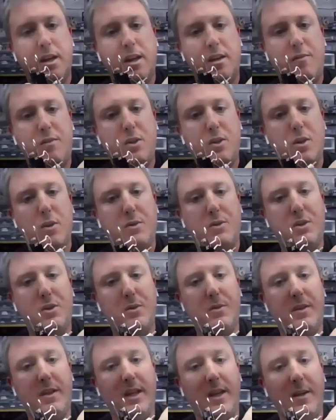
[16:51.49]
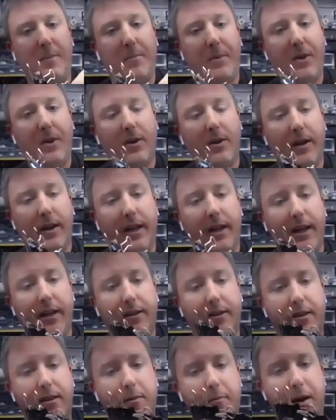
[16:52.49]
If you go too deep, you're going to
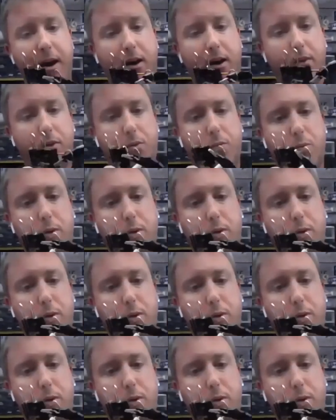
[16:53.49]
get into the mouth